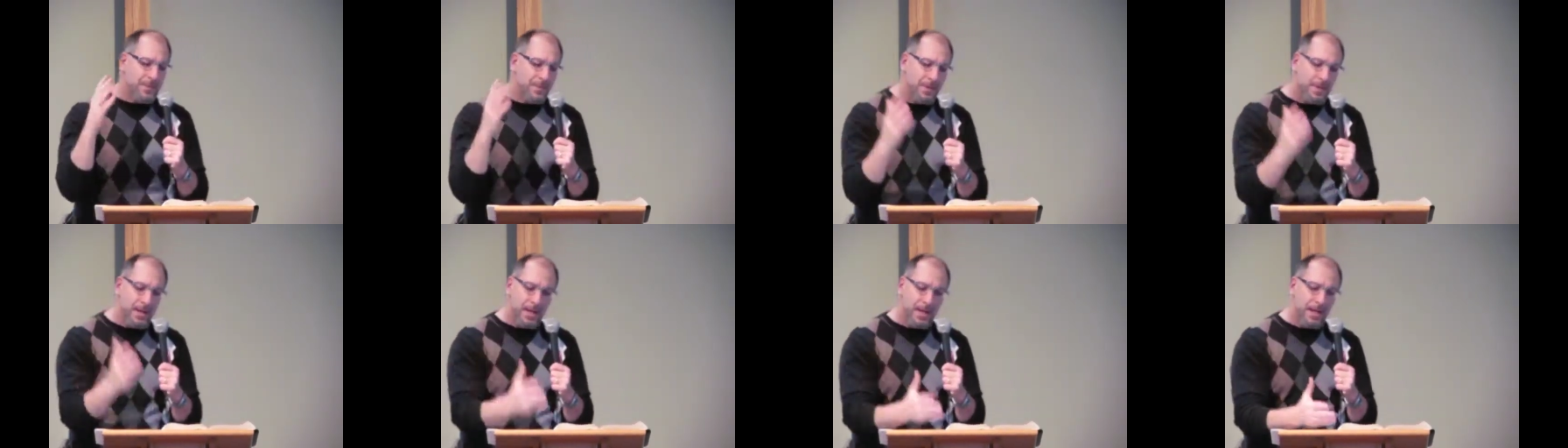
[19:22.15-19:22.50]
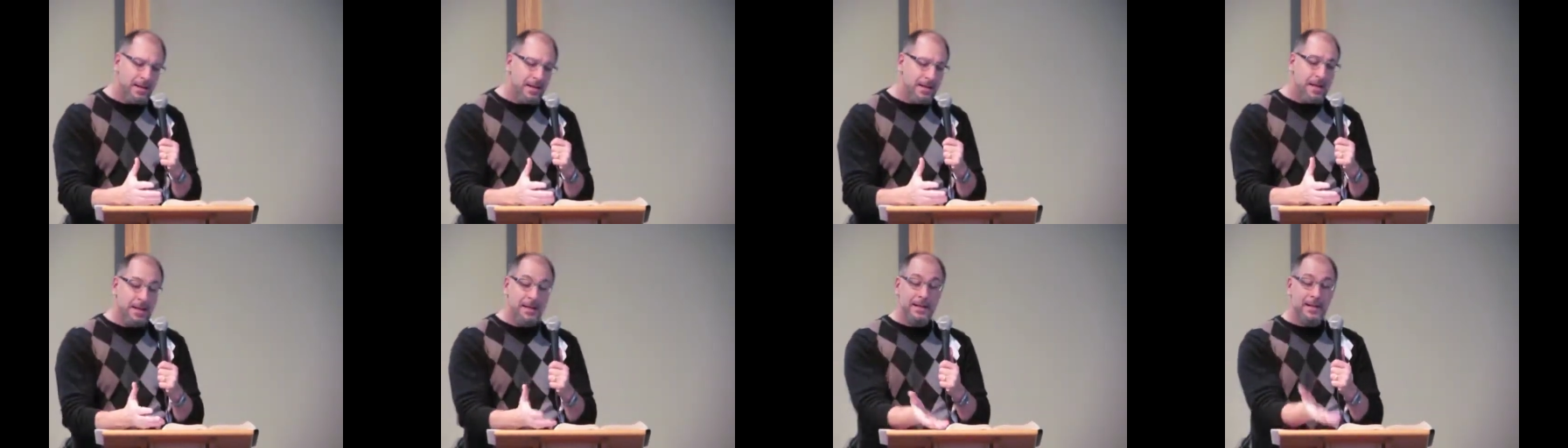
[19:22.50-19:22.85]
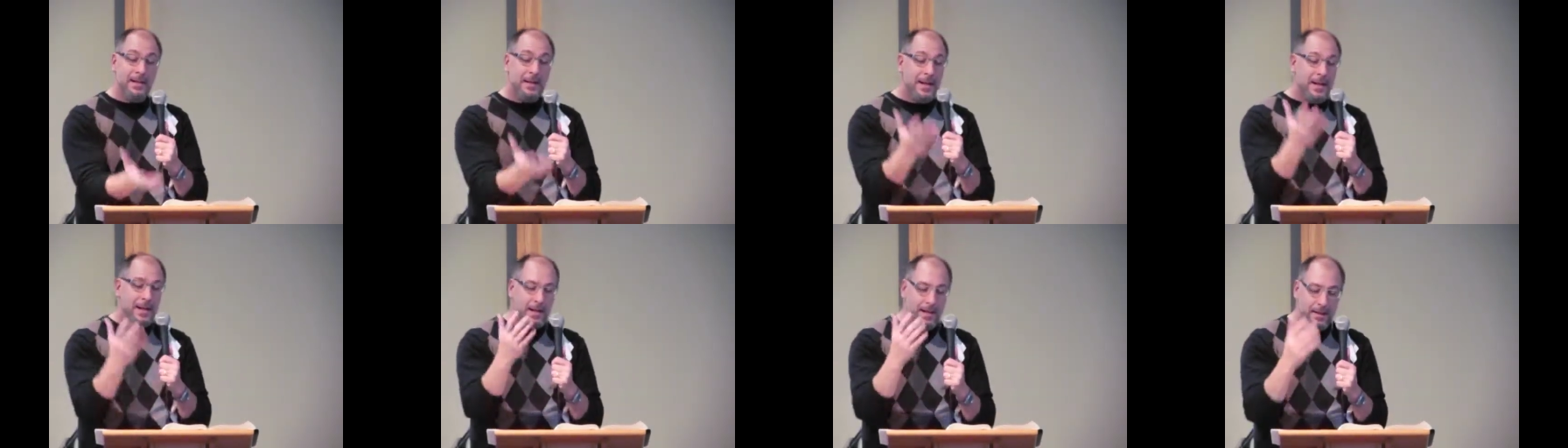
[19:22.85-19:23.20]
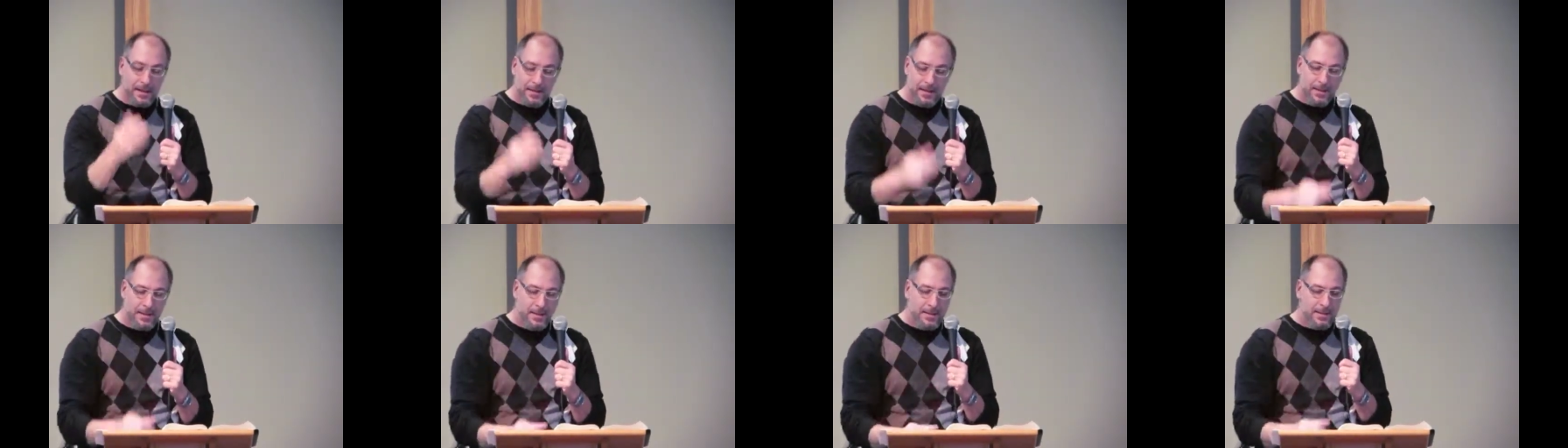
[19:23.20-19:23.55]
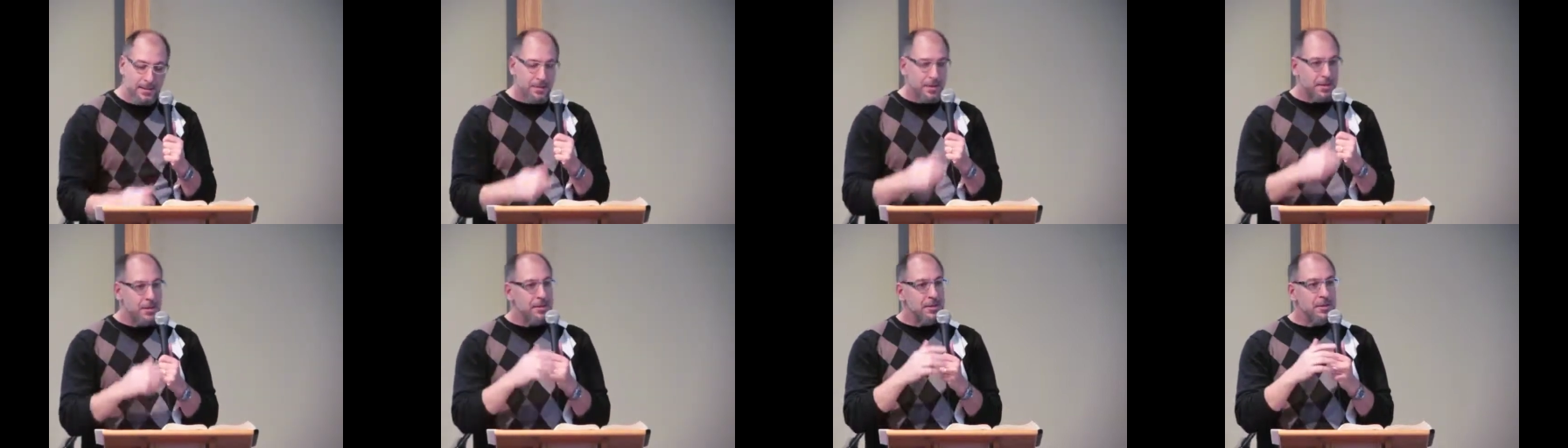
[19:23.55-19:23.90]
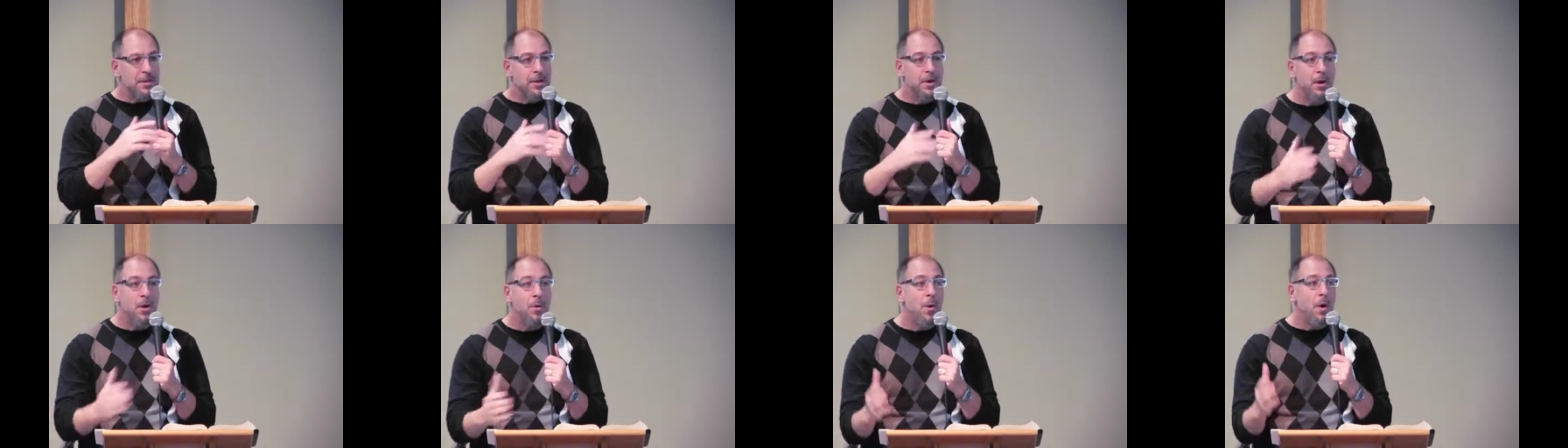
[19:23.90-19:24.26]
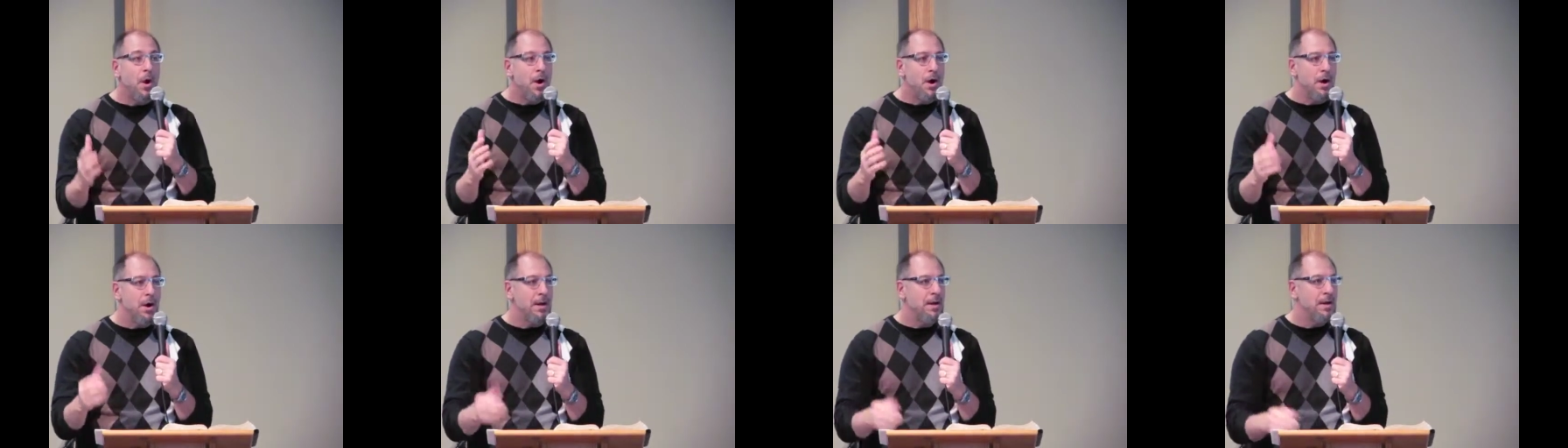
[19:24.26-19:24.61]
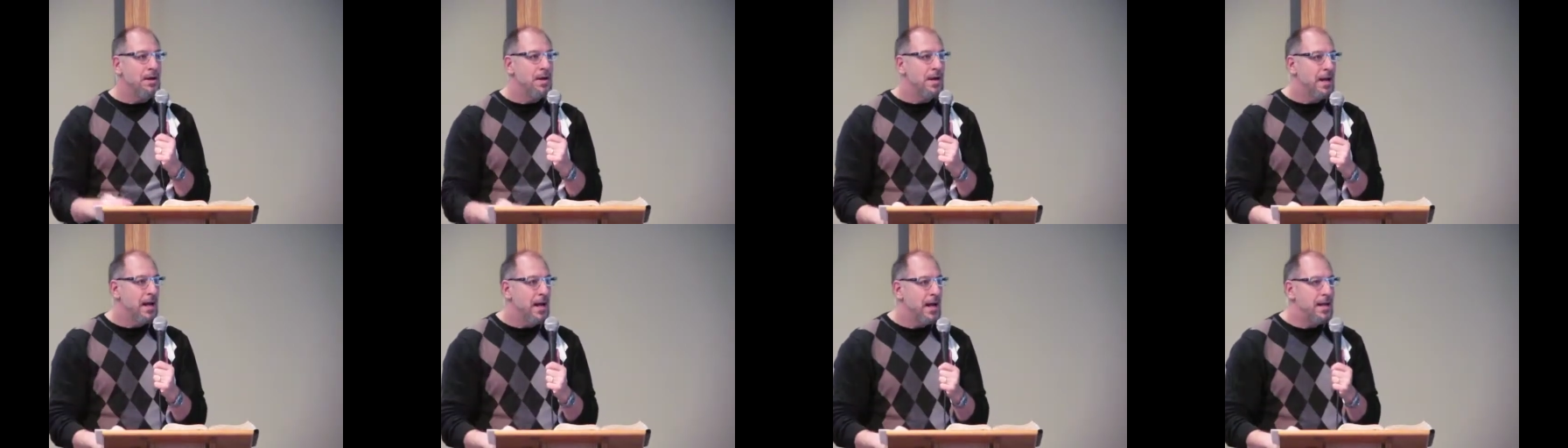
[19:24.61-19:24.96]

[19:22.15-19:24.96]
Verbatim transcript: okay, I didn't get it. So I just go on.